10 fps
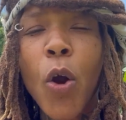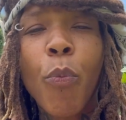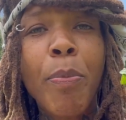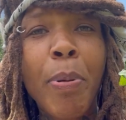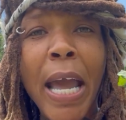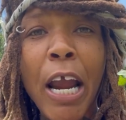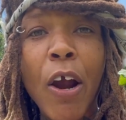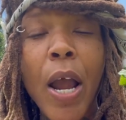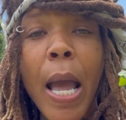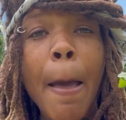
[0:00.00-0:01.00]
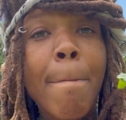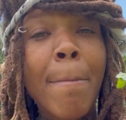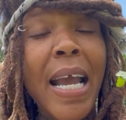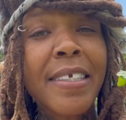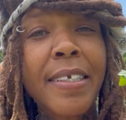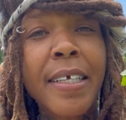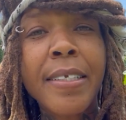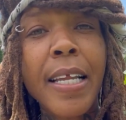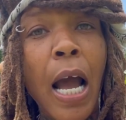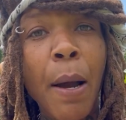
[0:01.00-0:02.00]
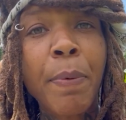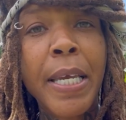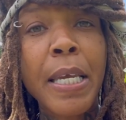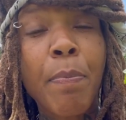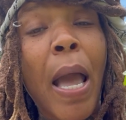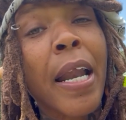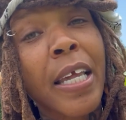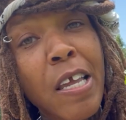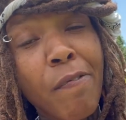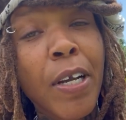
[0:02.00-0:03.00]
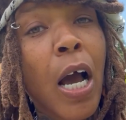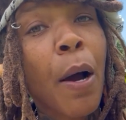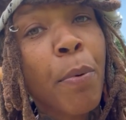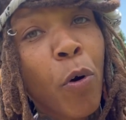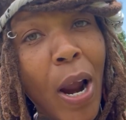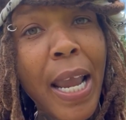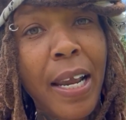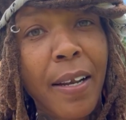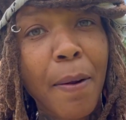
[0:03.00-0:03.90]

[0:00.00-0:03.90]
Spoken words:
repair, maintenance, upkeep, and even upgrade?